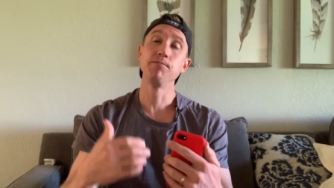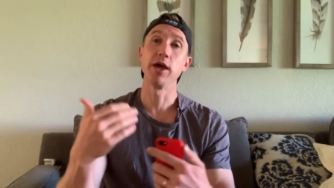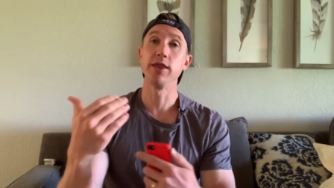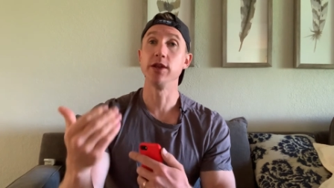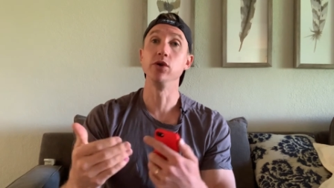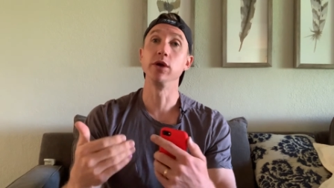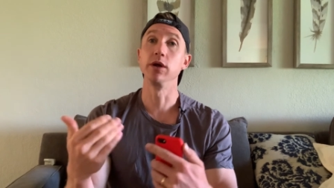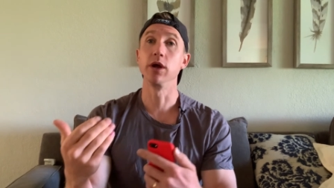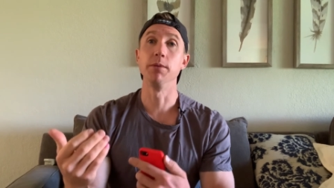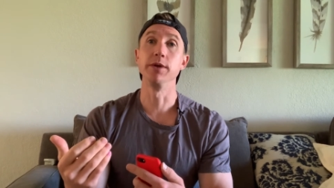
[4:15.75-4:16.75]
and then you can
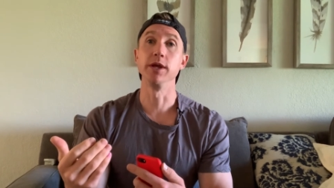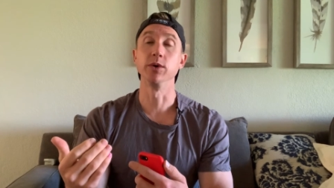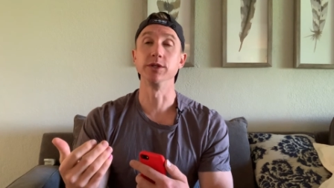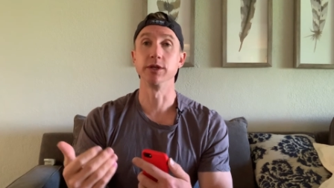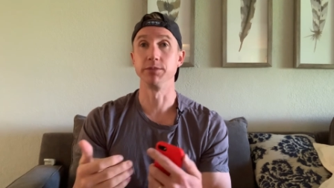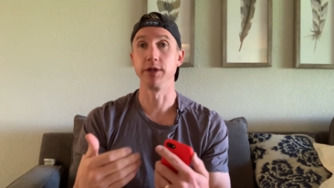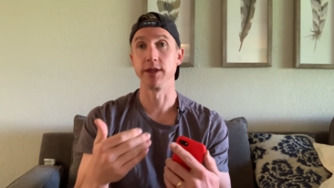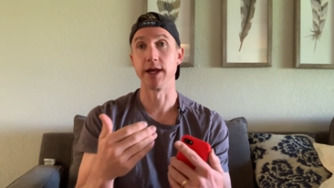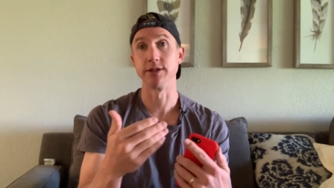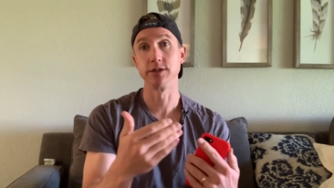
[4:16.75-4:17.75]
accompany it with something
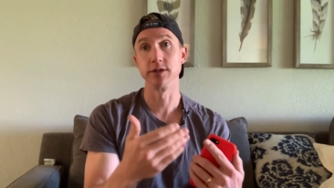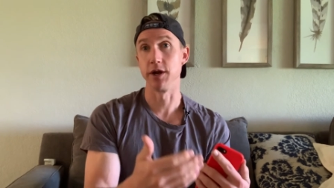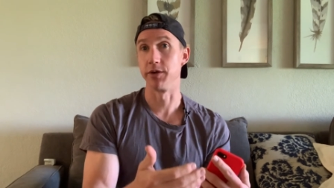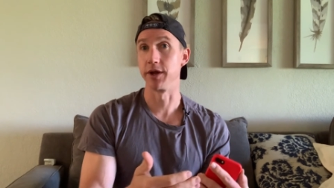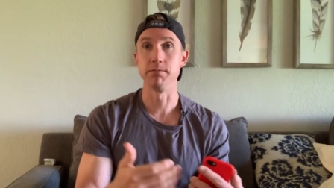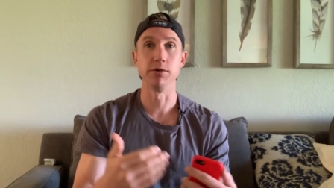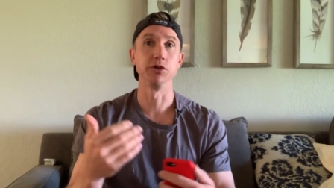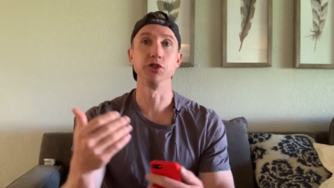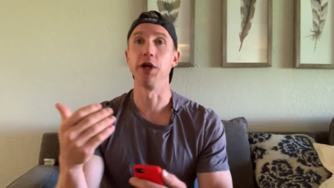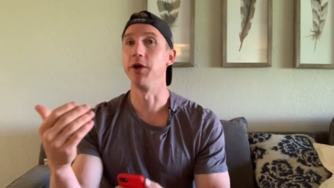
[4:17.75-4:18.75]
that's, you know, like a
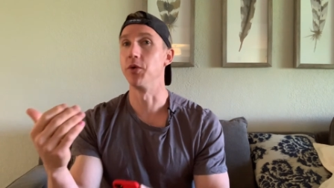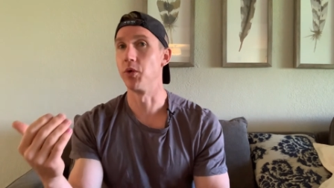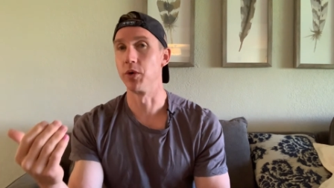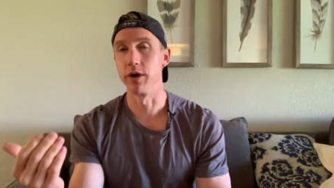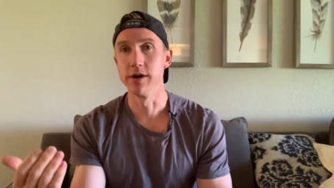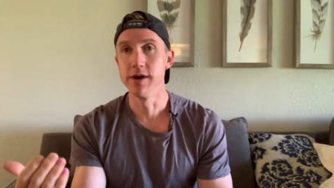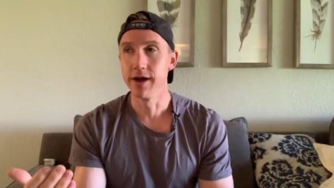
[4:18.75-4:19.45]
milkshake or,